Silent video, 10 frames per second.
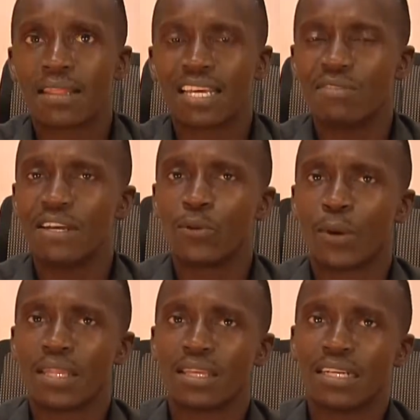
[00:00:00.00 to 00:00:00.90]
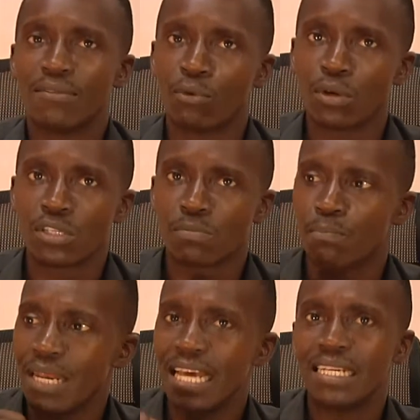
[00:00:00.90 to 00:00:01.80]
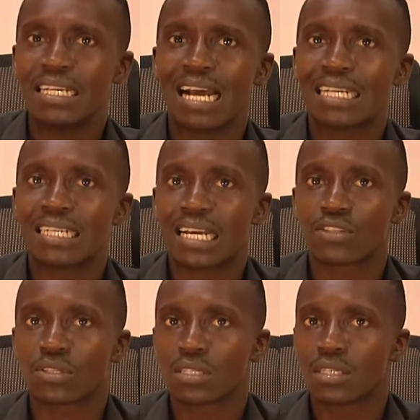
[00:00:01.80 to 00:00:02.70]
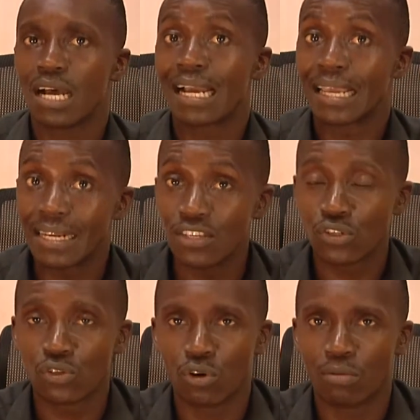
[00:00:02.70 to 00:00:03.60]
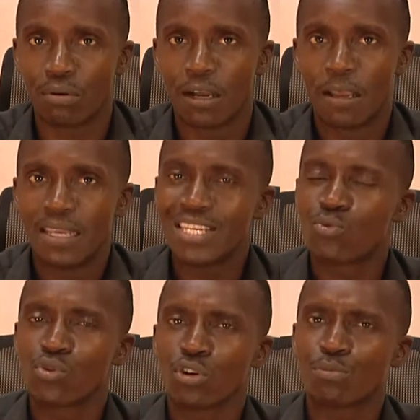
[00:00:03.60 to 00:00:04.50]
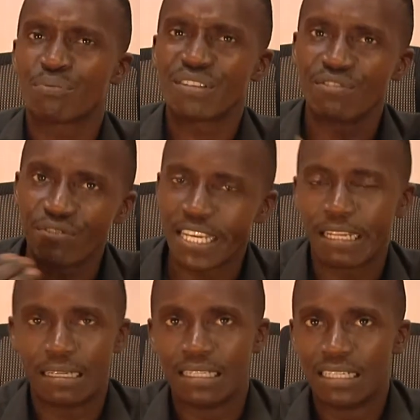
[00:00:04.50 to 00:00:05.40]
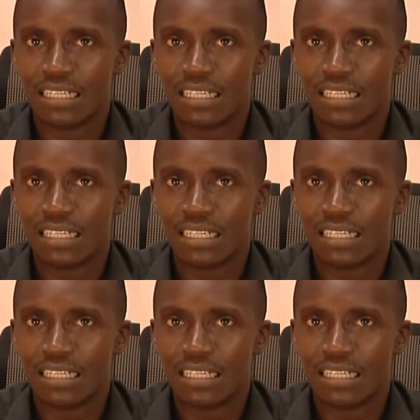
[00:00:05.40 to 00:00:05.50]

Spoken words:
that even when the devil was planning attacks against Job, he could not prevail